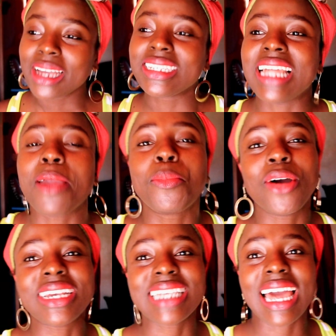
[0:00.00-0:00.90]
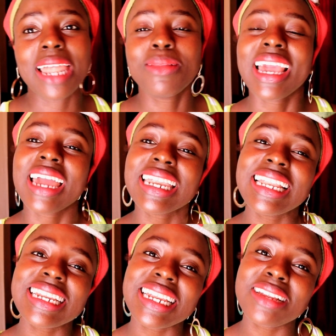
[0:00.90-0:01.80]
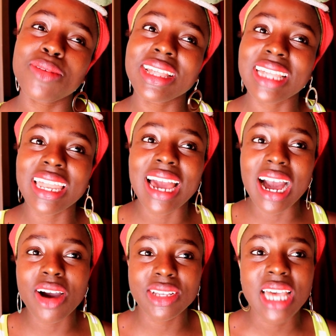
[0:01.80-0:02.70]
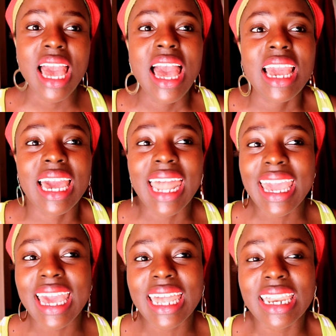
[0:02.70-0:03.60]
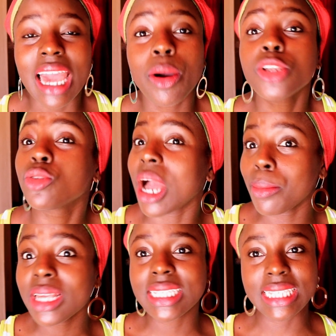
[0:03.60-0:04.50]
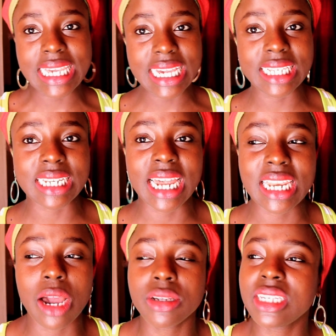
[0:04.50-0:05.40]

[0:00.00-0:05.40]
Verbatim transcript: She's like, poor son. I'm like, I really, really want that house. Can I get it? I want to come see it right now.